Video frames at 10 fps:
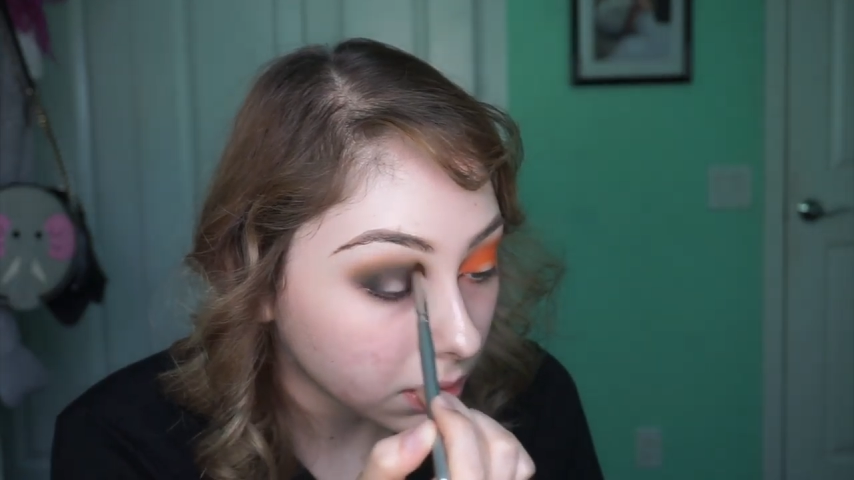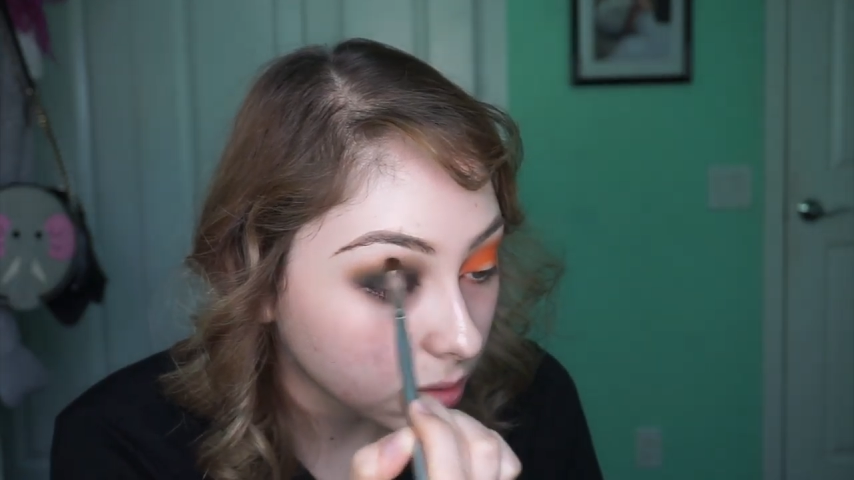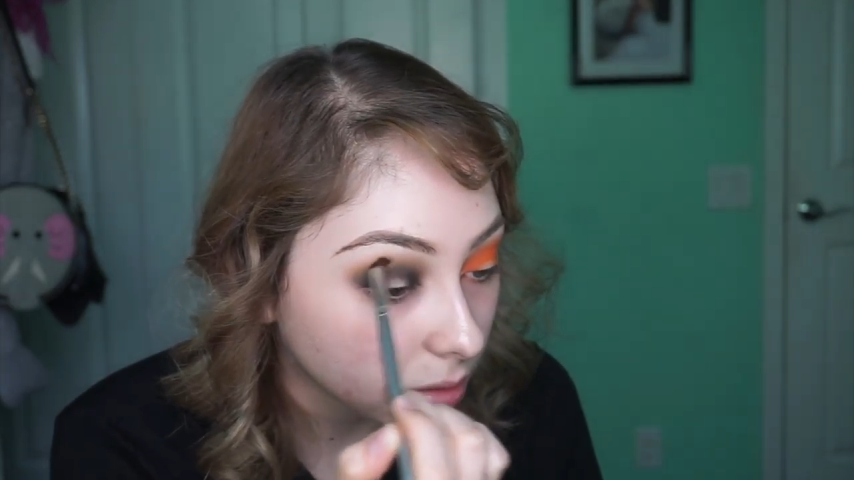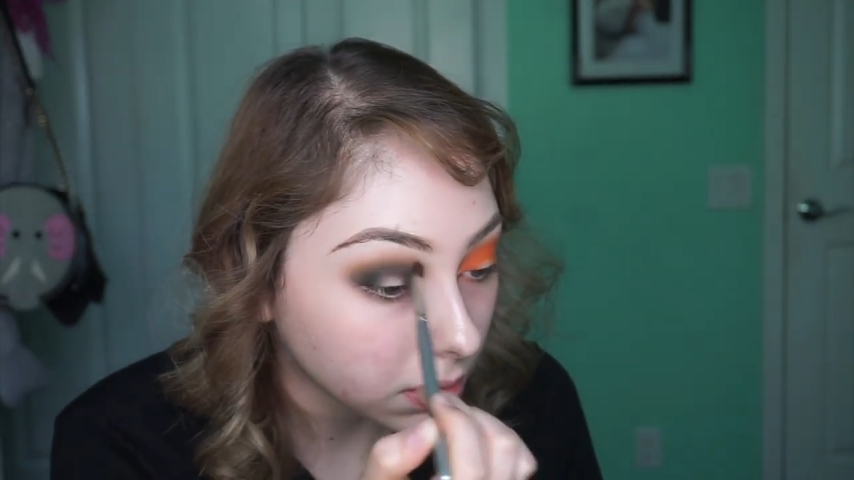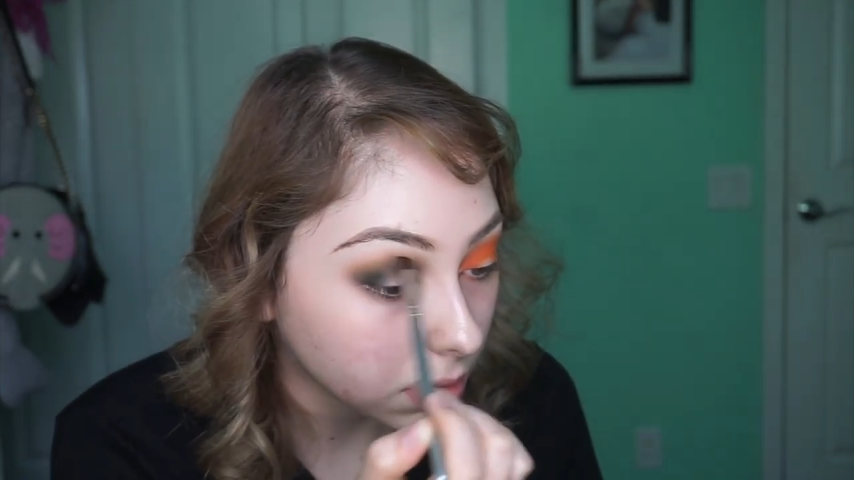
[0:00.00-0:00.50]

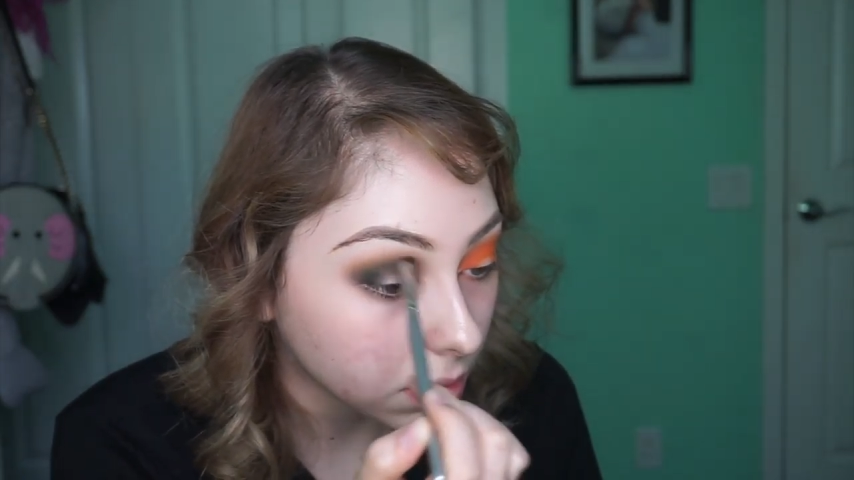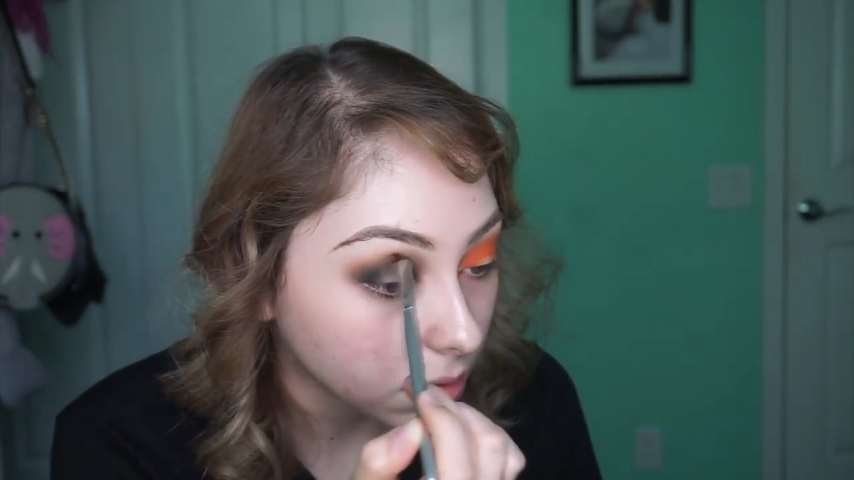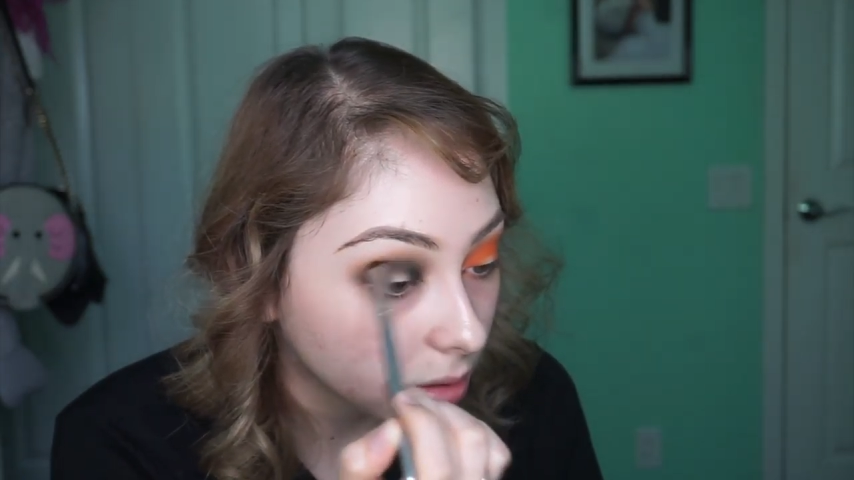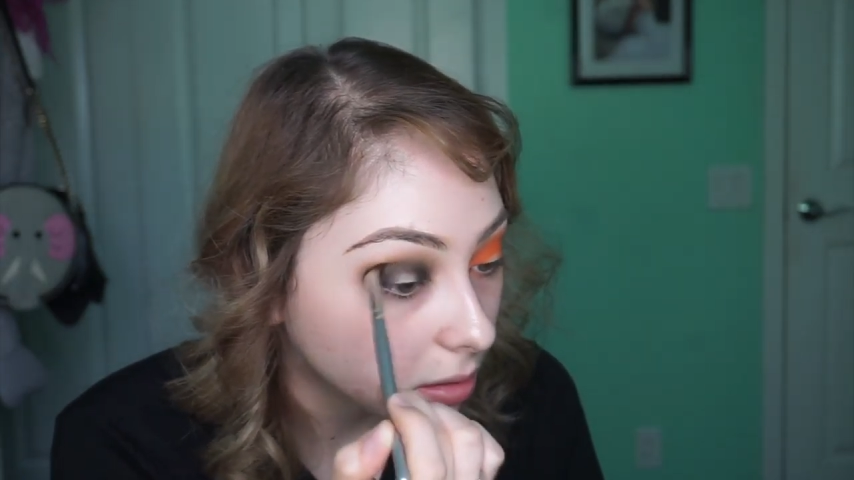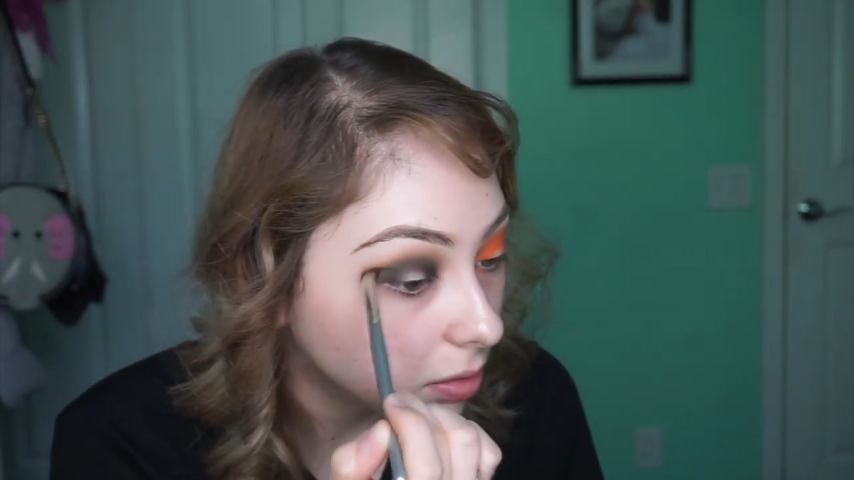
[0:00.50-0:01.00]
intensify
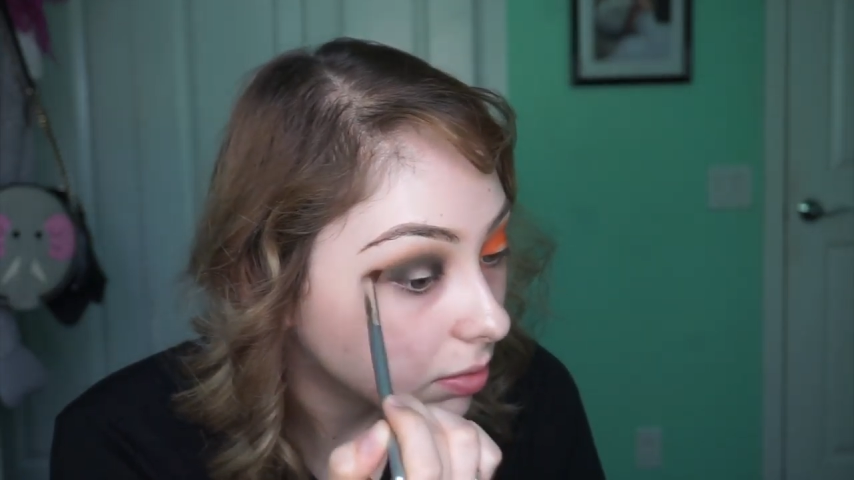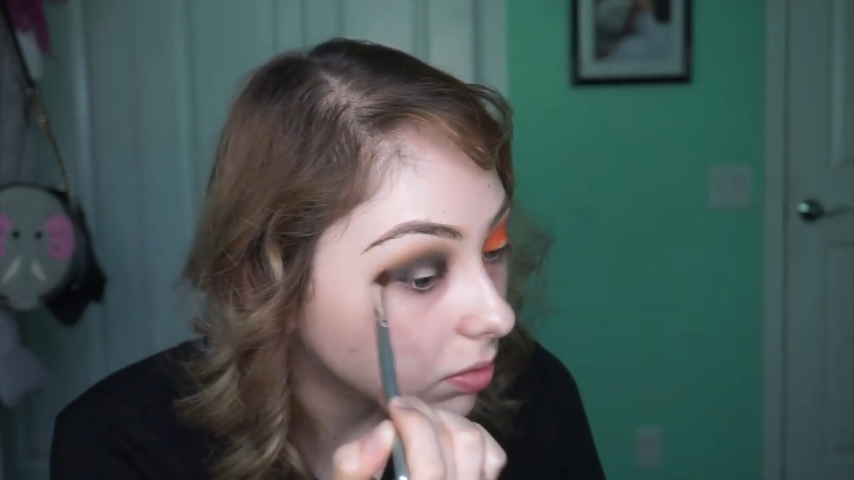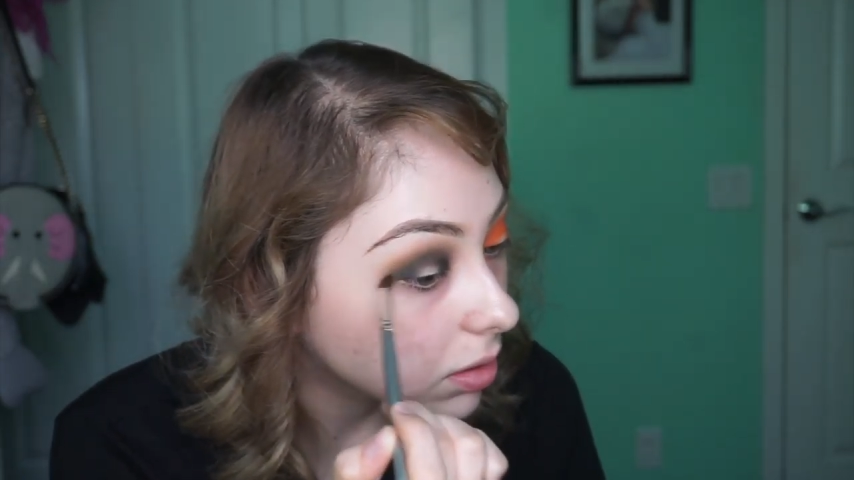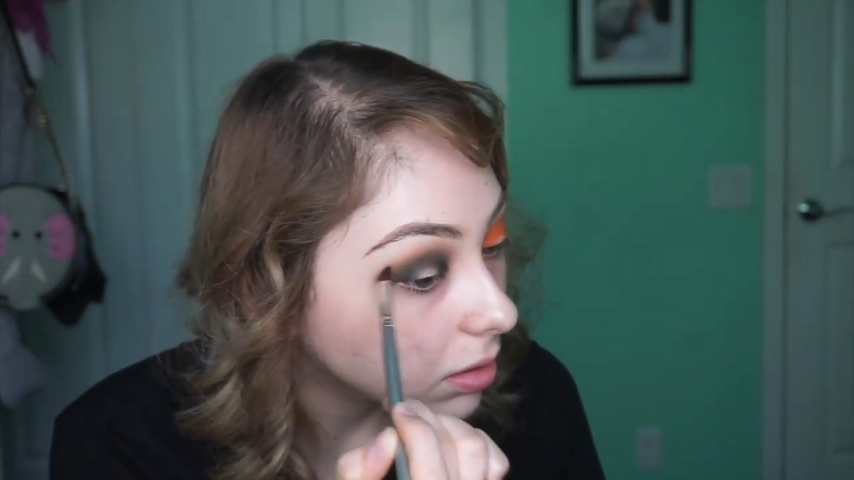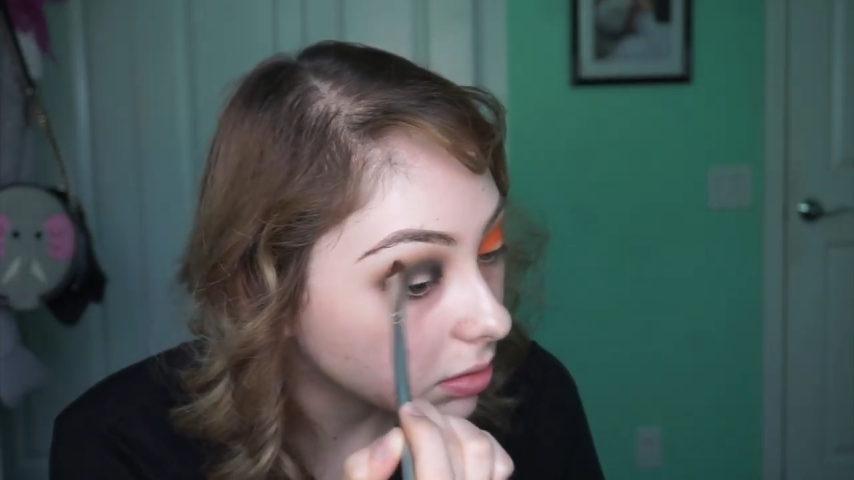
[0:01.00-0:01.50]
the black a
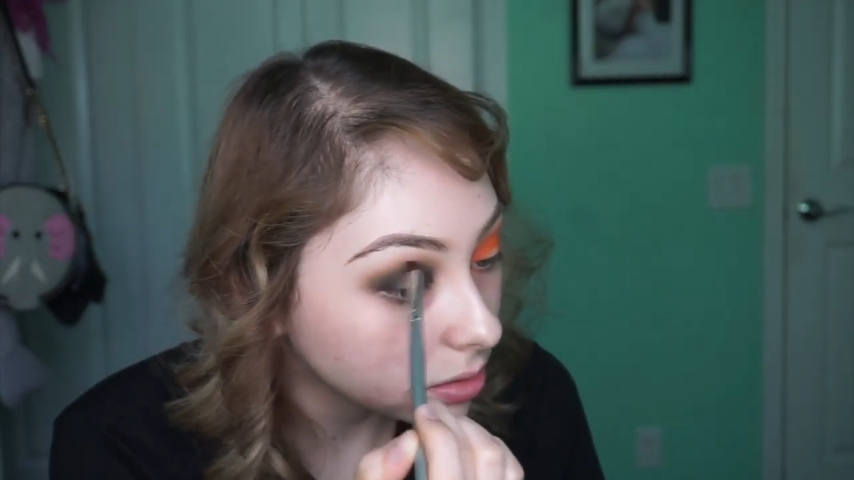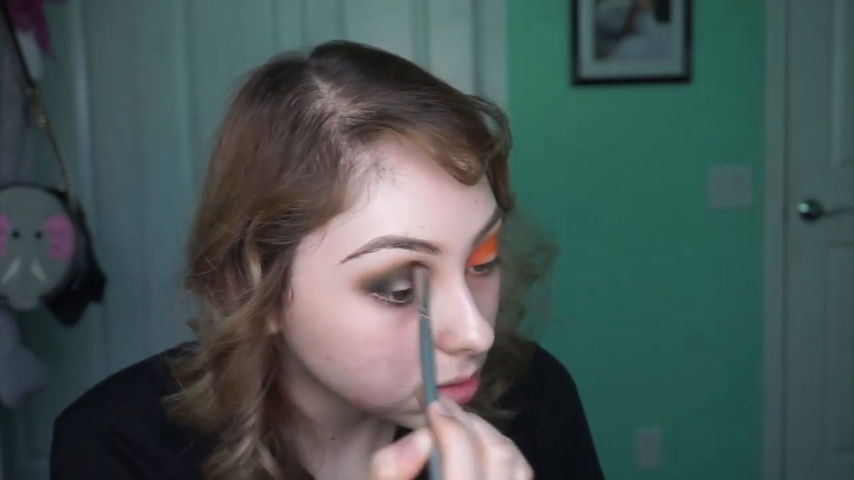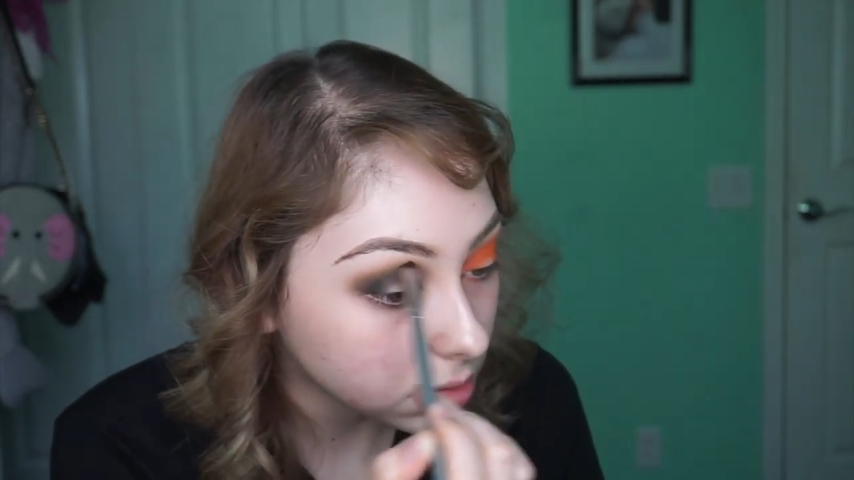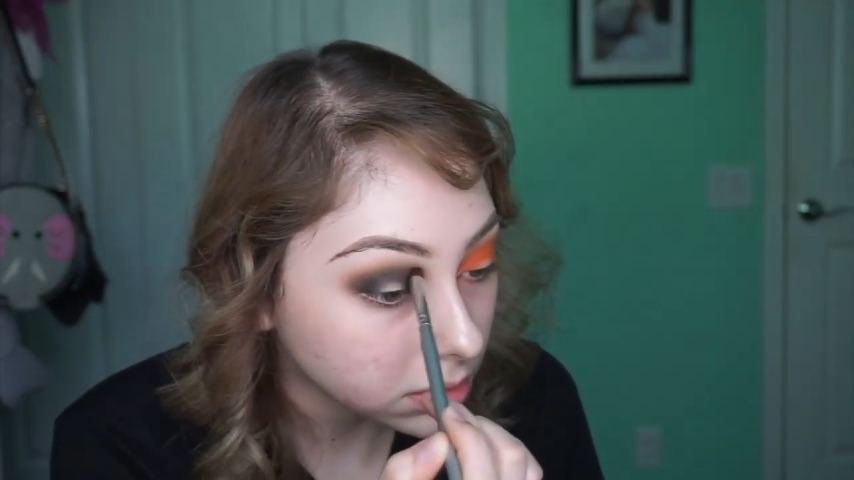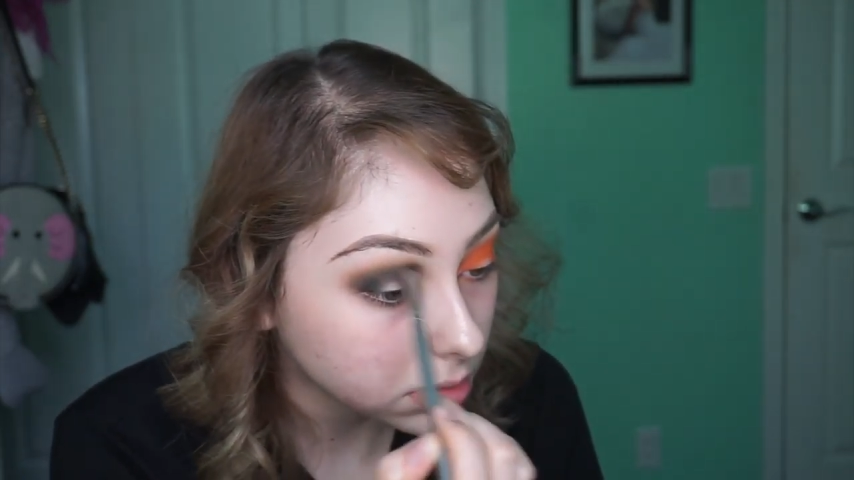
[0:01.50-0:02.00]
little bit more